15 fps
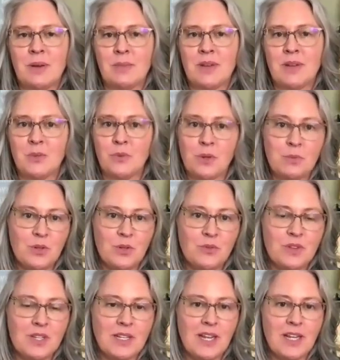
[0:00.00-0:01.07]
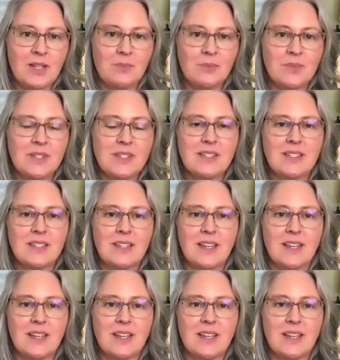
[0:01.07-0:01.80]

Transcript: I'm going to remove the names